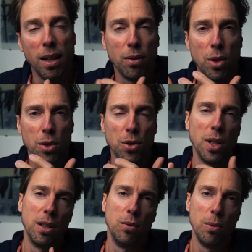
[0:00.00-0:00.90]
of course you
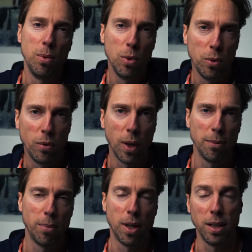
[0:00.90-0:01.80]
can remove one
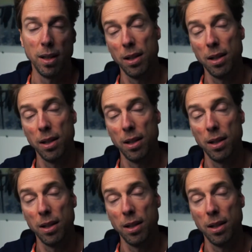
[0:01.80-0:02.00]
part